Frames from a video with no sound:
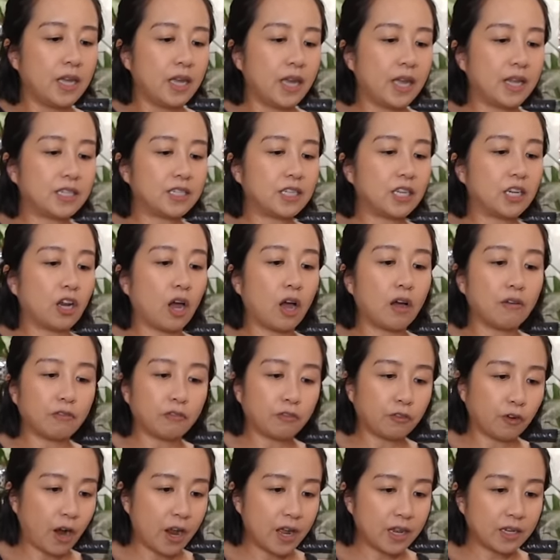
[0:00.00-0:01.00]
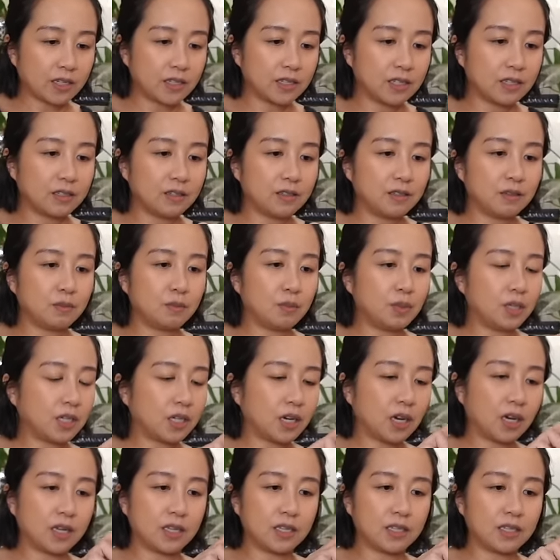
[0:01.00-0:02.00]
And to not fret,
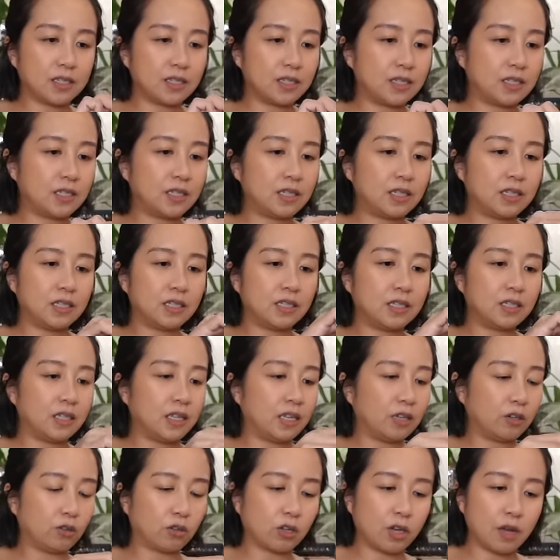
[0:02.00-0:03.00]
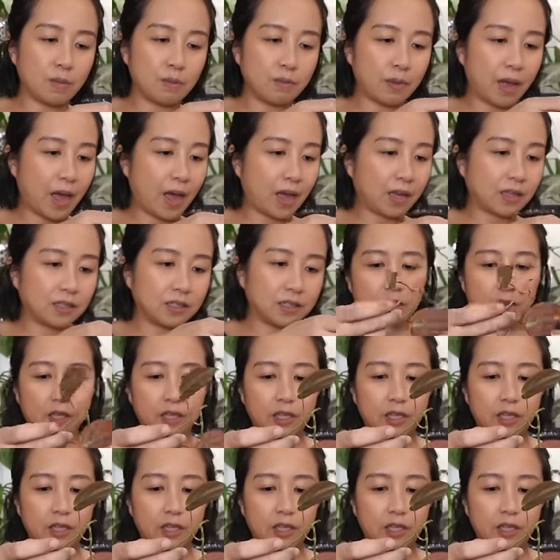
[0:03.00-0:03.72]
because it'll come back.